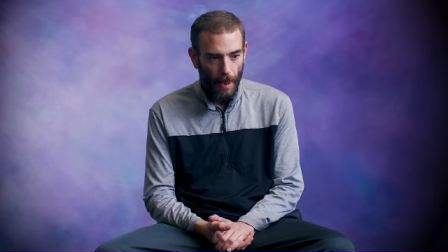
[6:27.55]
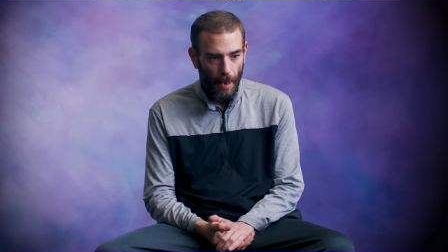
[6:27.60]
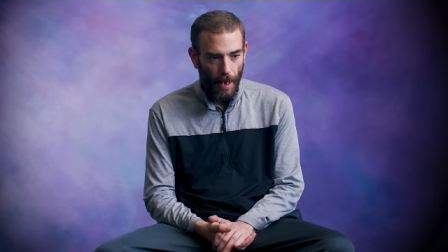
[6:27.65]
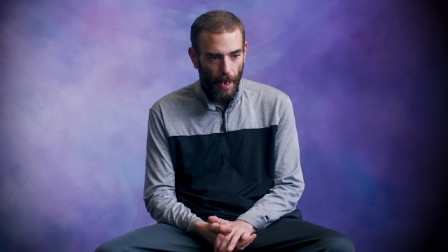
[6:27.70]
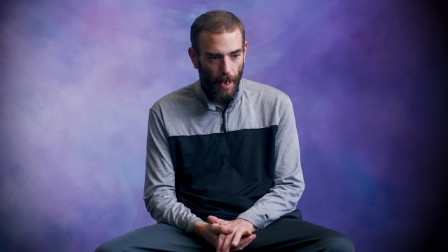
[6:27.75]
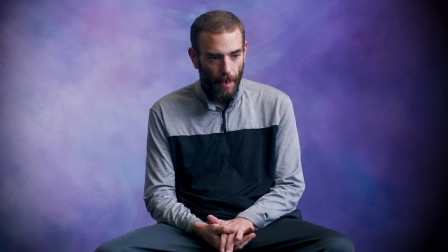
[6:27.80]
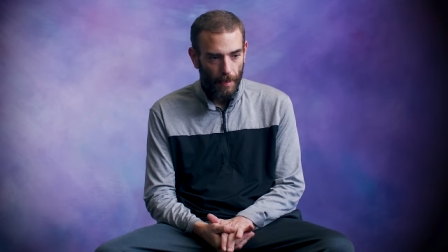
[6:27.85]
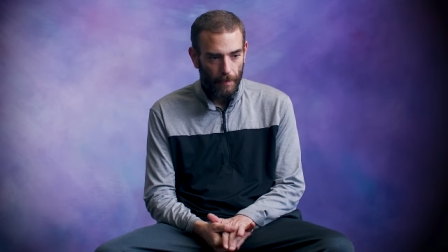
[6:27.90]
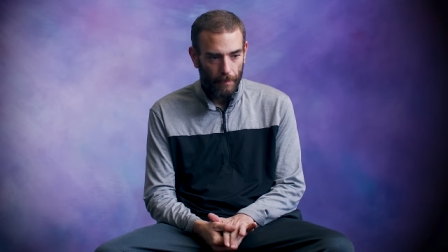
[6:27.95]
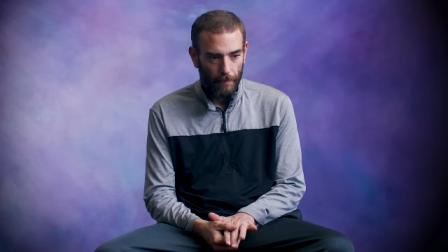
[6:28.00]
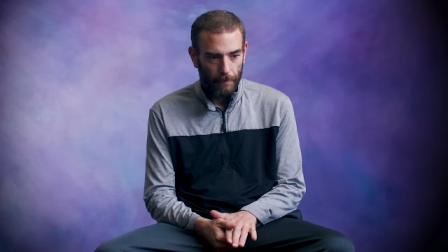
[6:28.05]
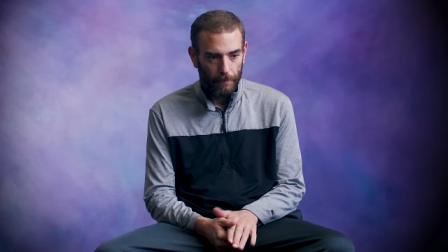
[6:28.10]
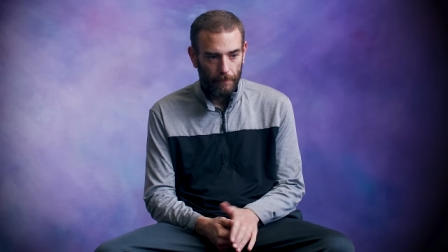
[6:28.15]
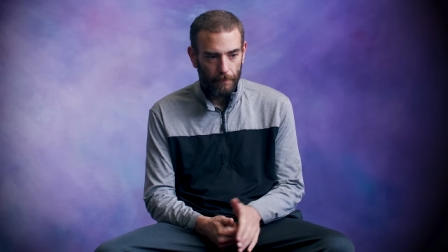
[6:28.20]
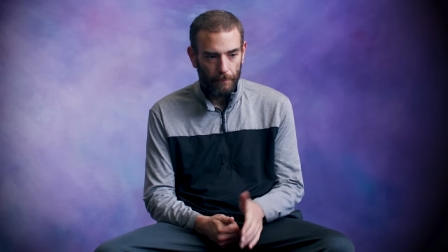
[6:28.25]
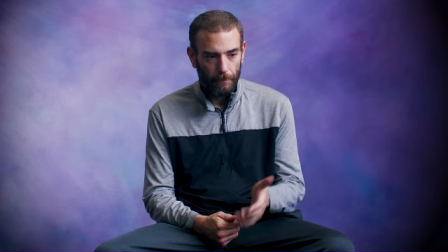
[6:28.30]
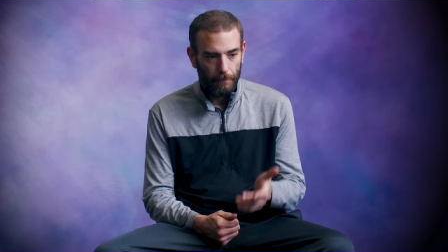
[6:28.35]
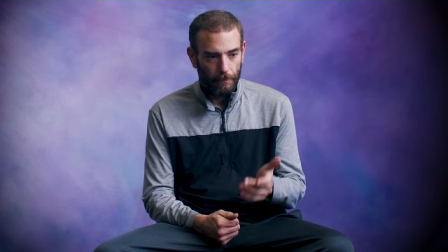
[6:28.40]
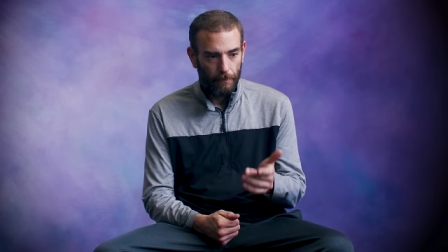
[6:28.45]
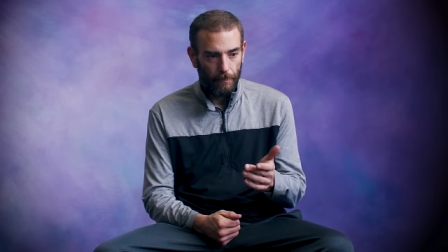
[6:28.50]
and
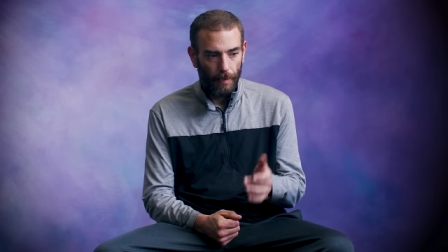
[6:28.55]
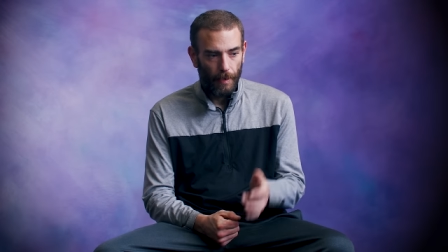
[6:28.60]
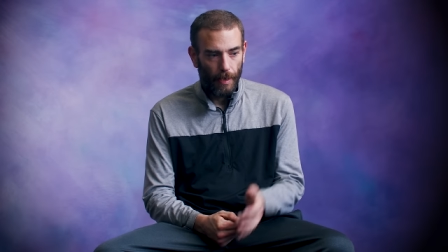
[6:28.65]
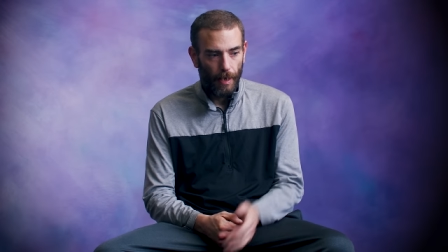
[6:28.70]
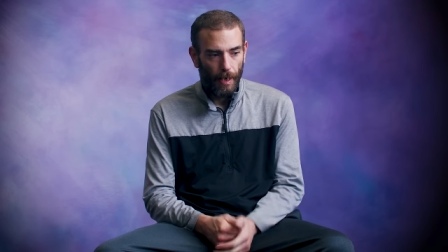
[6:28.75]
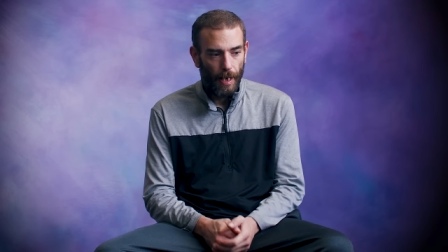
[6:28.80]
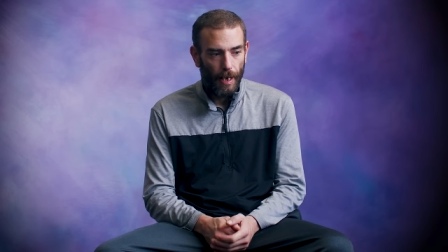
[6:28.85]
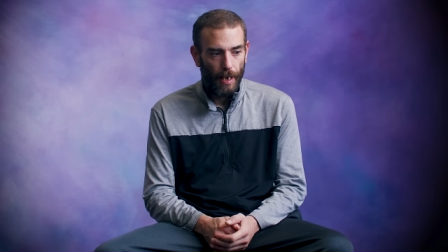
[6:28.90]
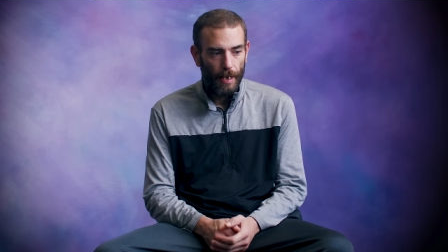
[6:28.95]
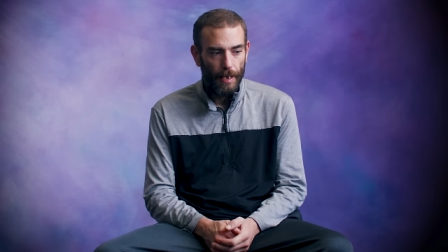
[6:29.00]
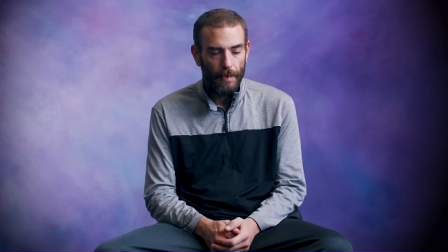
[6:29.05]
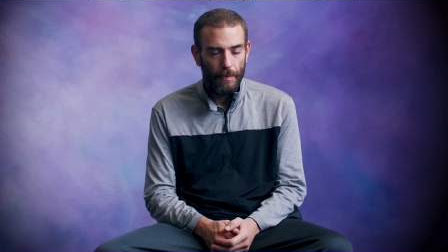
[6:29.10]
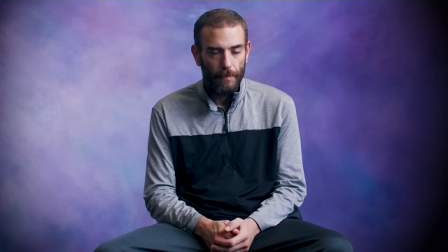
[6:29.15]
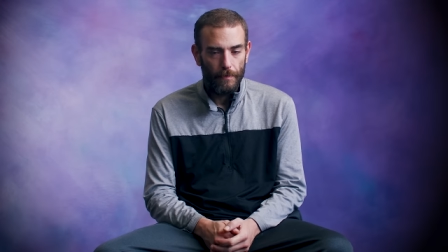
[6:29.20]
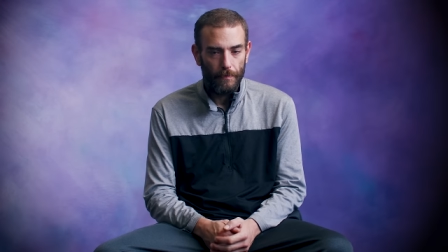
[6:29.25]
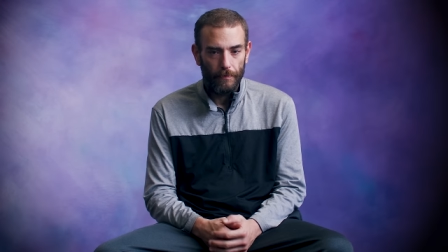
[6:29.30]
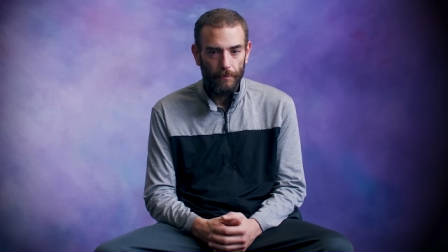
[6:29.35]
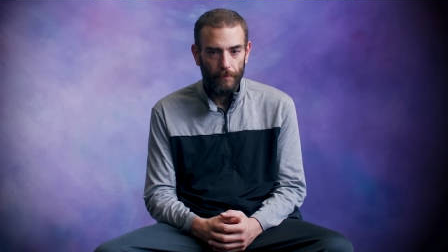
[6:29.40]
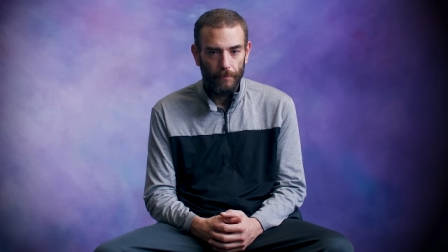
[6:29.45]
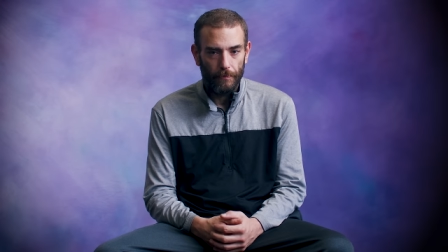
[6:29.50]

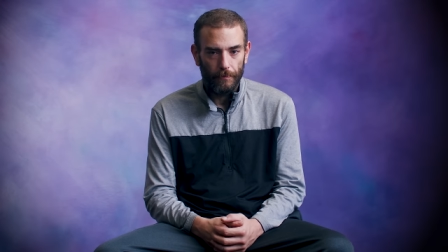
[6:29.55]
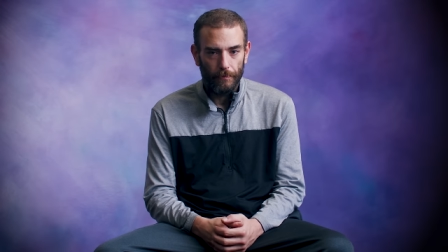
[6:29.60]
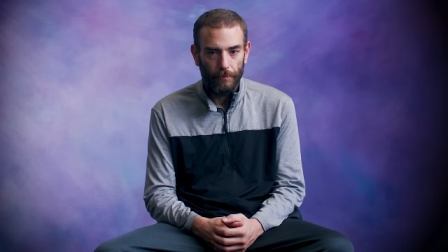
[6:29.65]
I